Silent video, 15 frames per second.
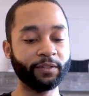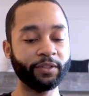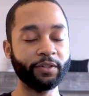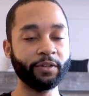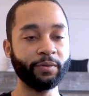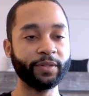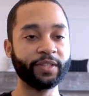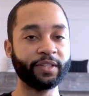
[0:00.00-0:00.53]
You
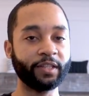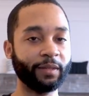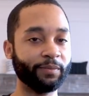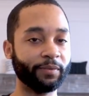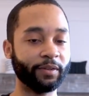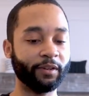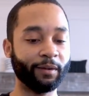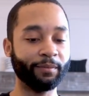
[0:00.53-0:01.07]
know what steep
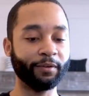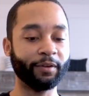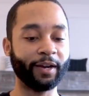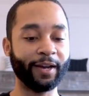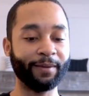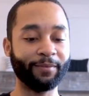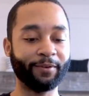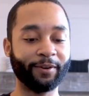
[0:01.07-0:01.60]
number
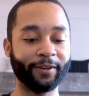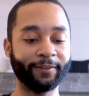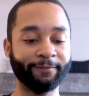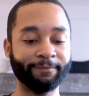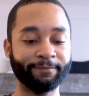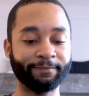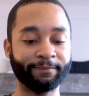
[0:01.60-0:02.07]
I'm on?